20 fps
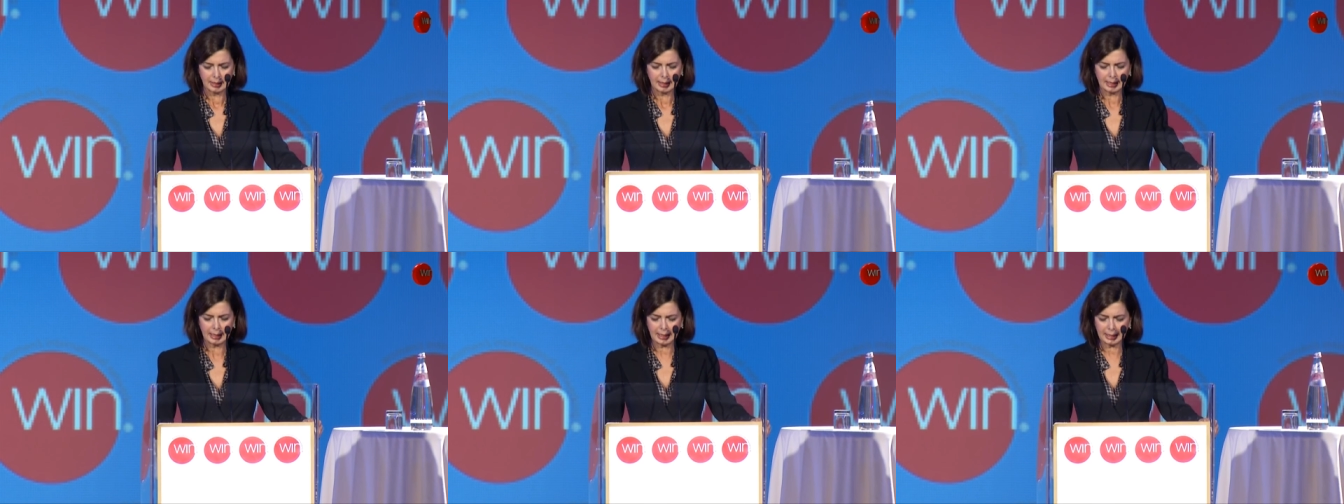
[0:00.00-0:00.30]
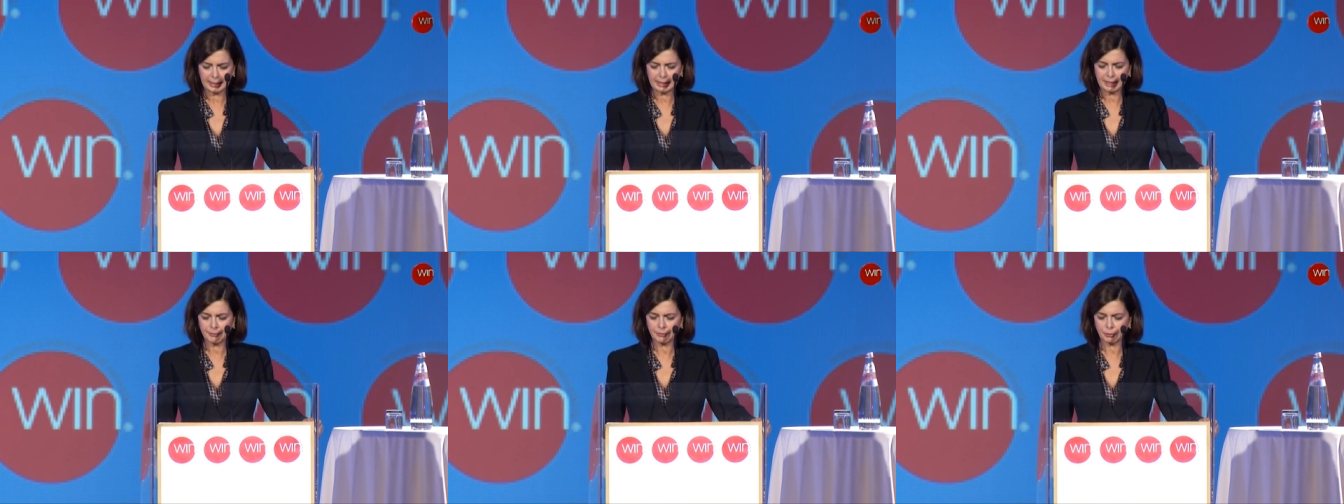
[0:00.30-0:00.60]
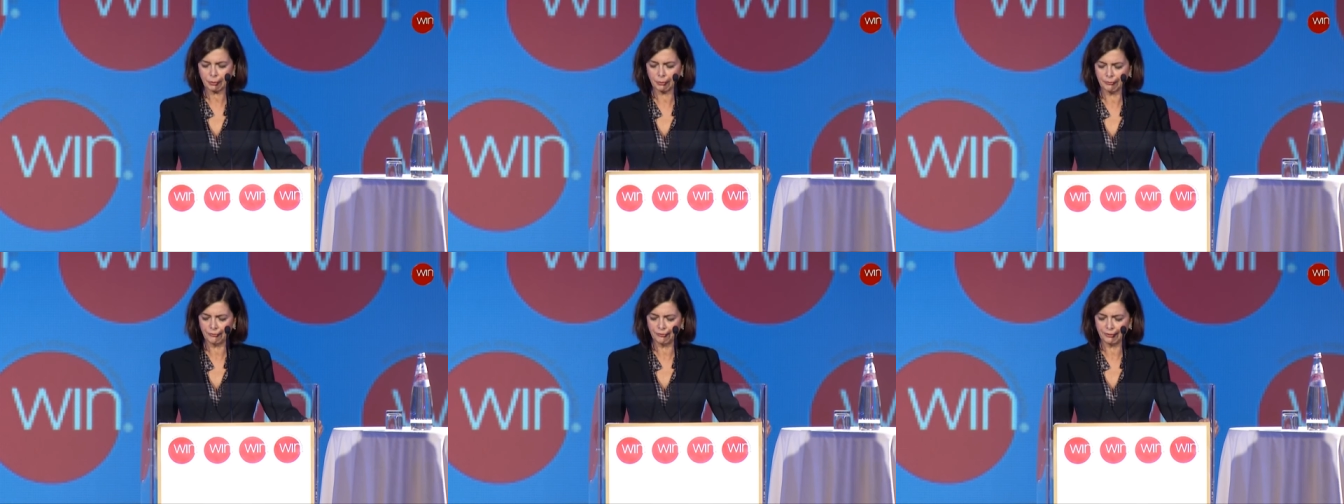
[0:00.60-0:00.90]
I am
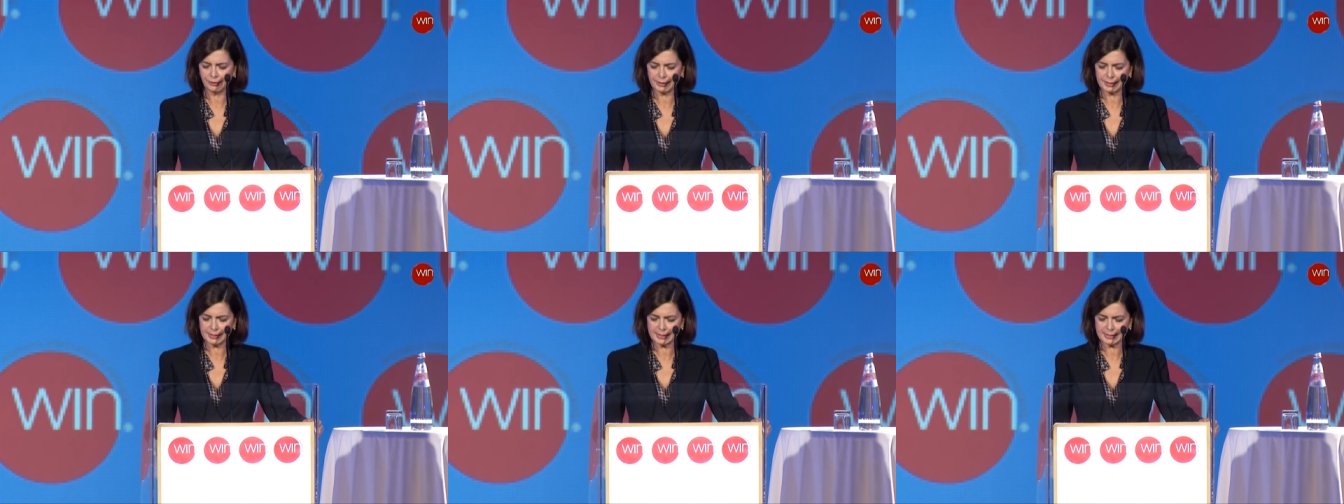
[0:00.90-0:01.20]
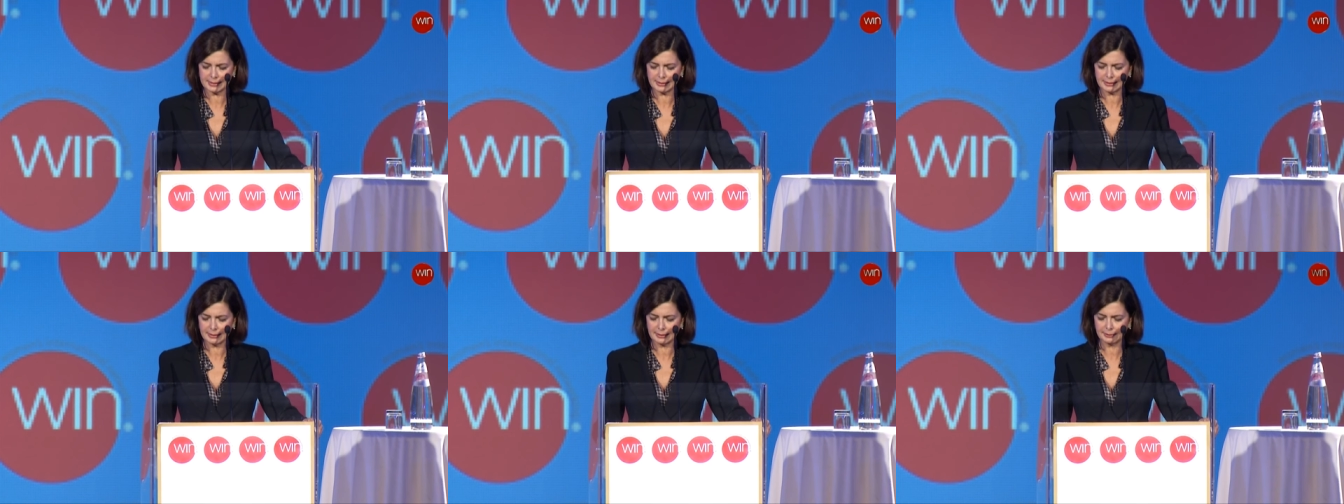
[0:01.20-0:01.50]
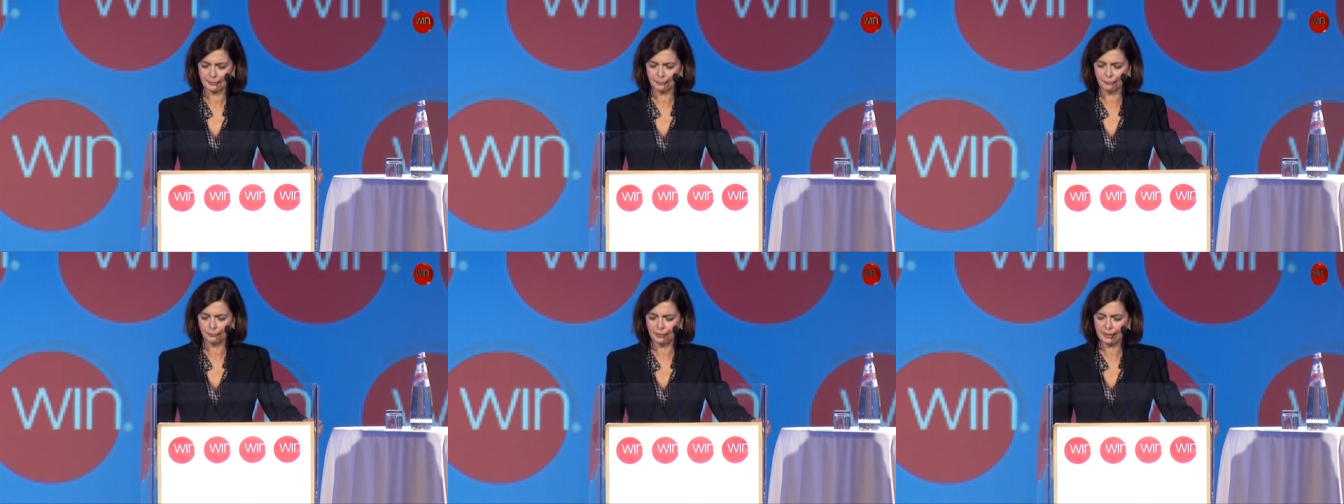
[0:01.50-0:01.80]
convinced
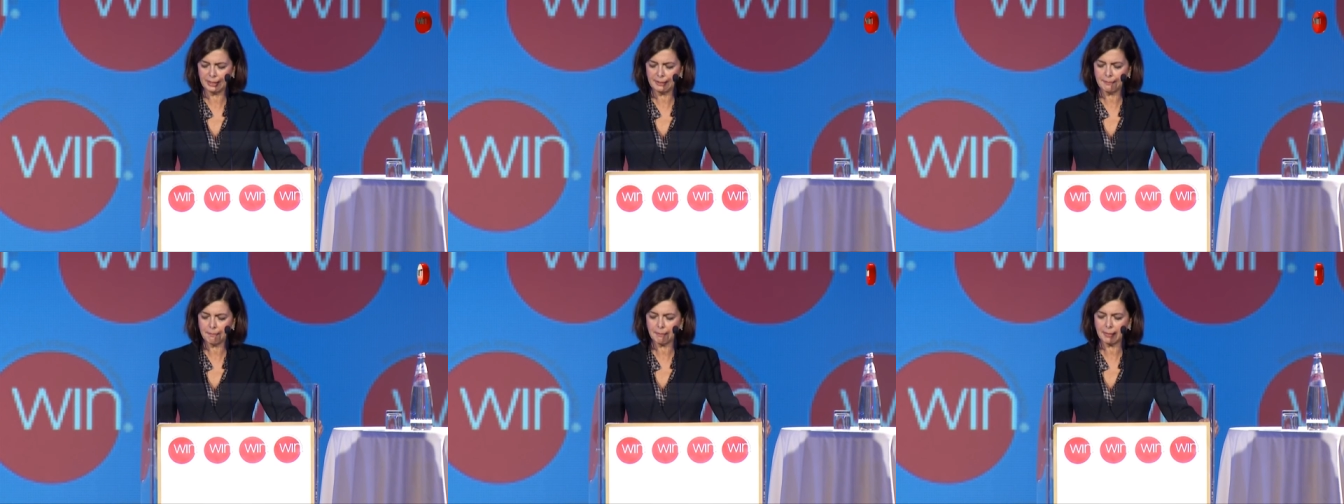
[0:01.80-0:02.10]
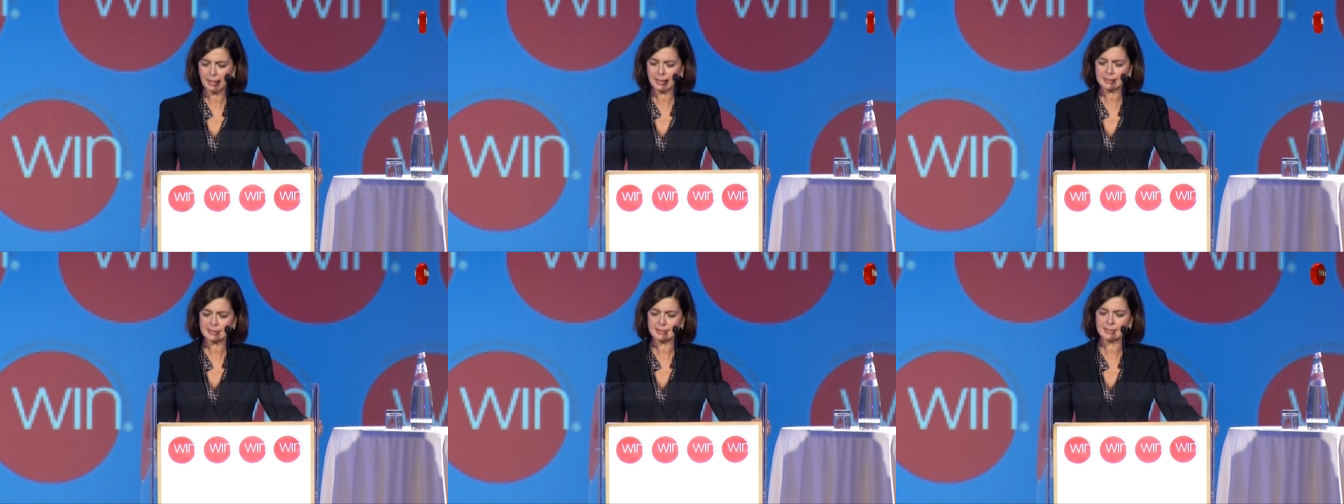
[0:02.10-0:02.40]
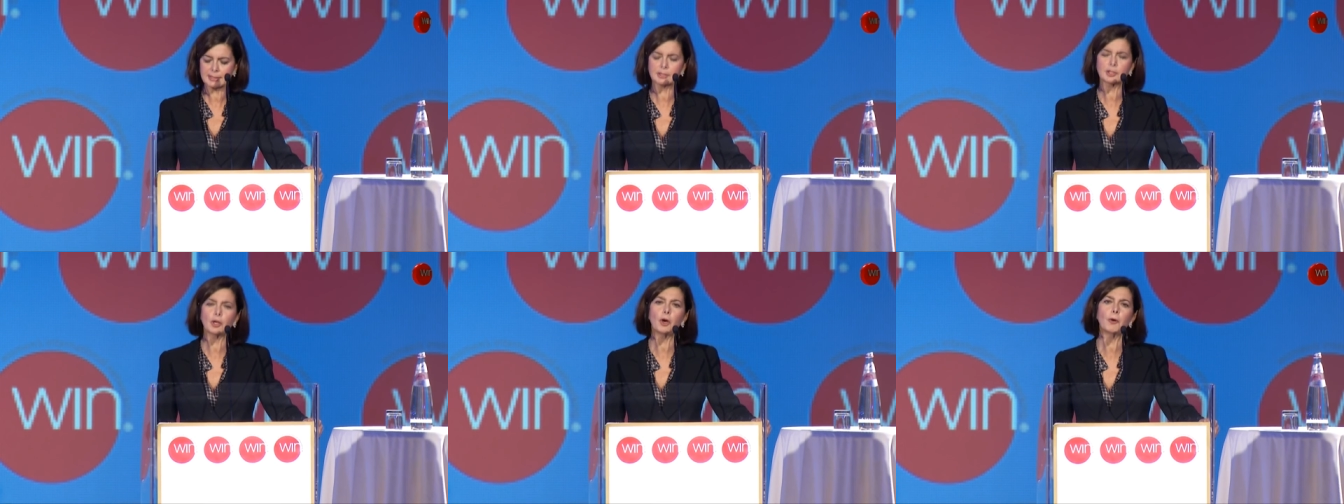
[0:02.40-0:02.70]
that we
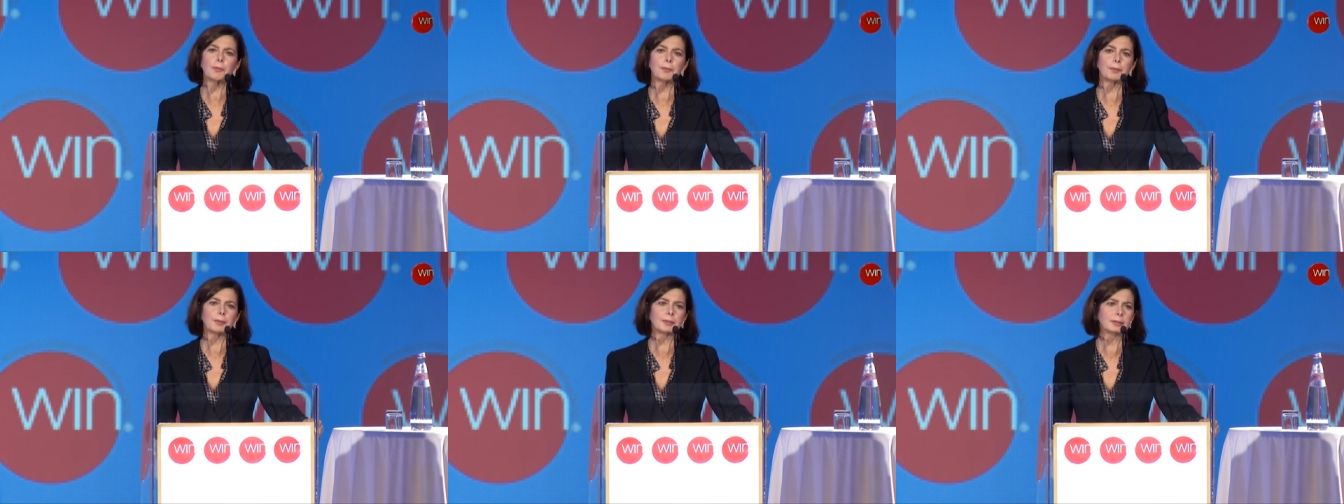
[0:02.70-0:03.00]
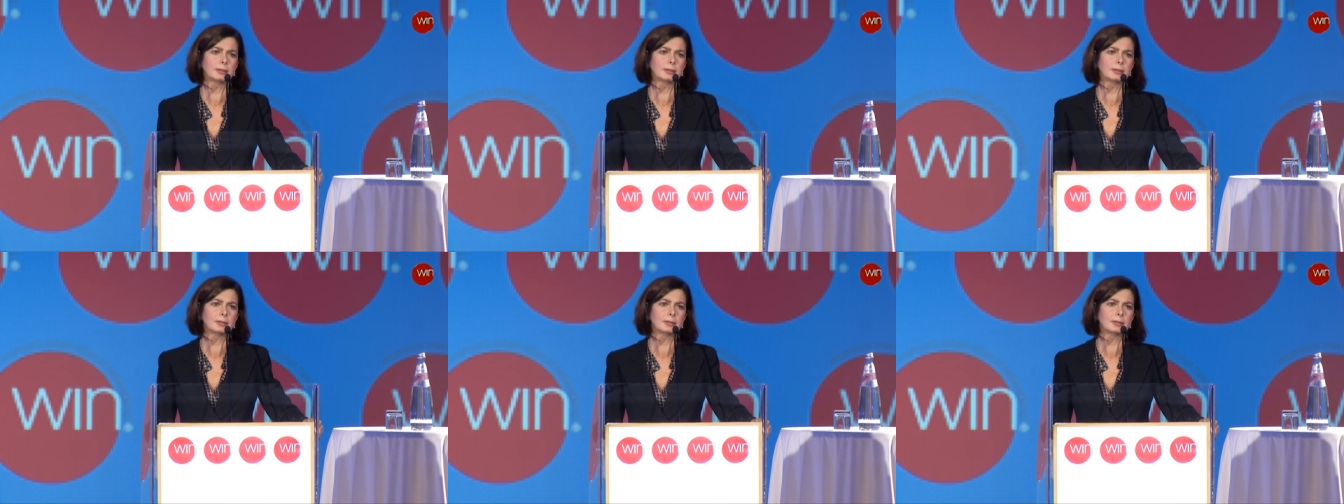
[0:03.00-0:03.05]
must stop